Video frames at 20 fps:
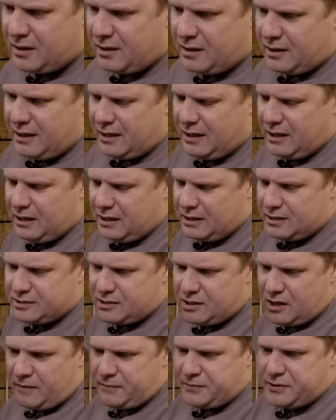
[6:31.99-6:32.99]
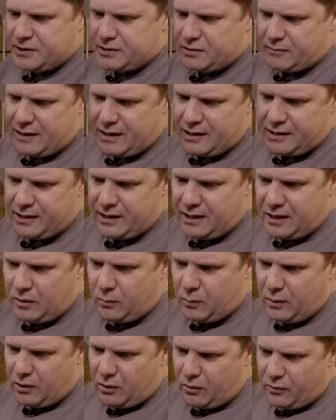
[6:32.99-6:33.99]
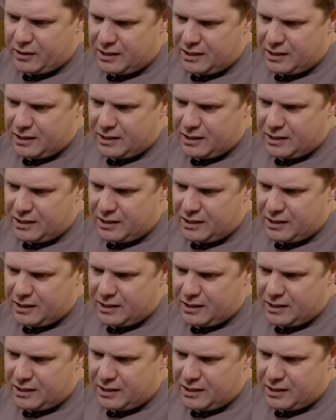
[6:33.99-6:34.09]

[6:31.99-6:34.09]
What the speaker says: The surfaces around here where all